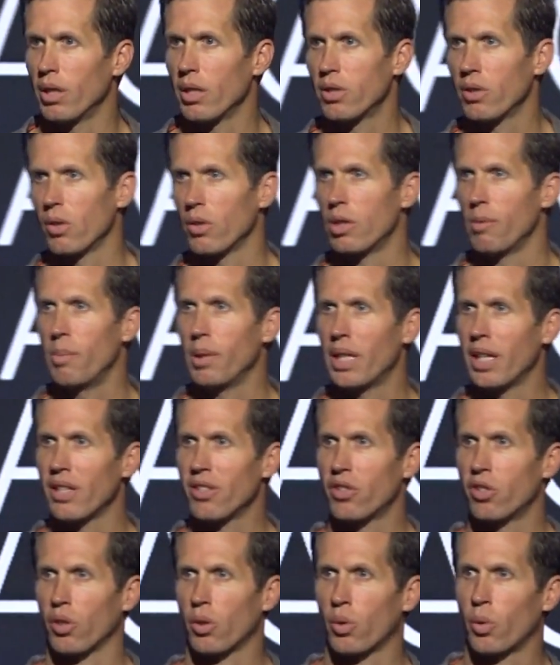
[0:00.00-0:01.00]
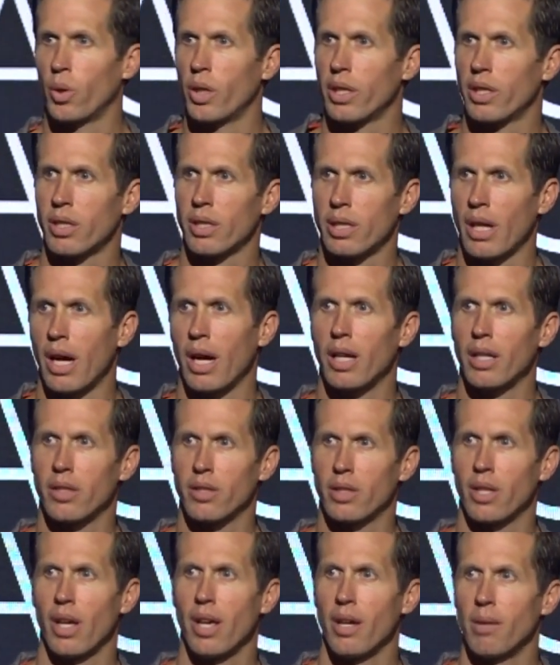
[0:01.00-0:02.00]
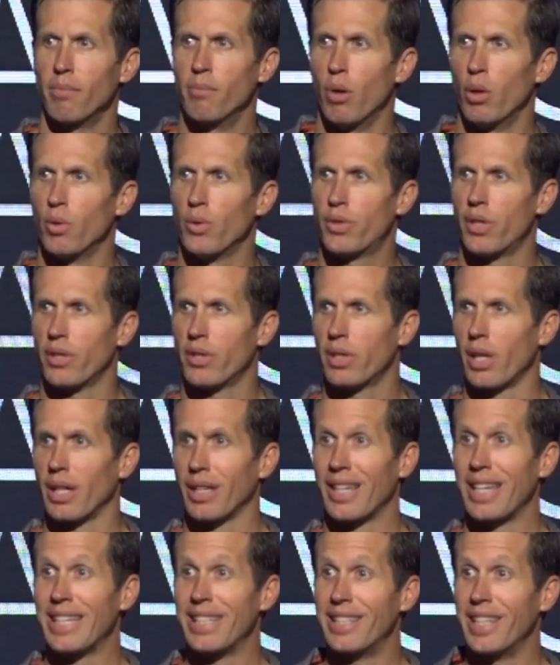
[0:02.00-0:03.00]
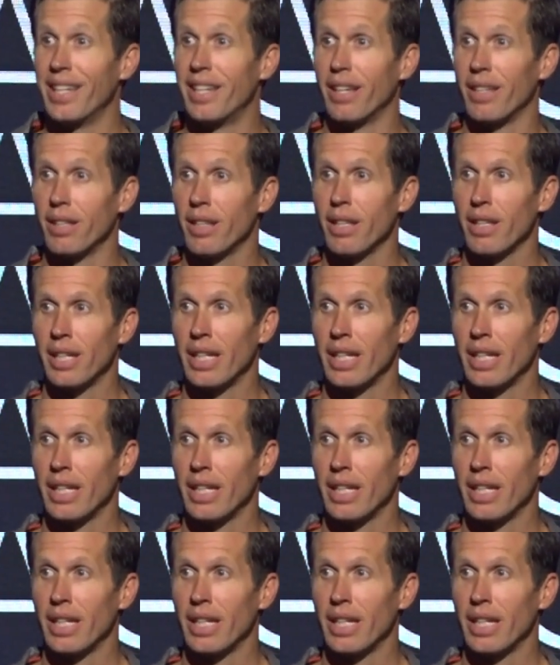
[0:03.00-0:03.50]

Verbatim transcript: And so she begins to criticize Moses, saying, He did it.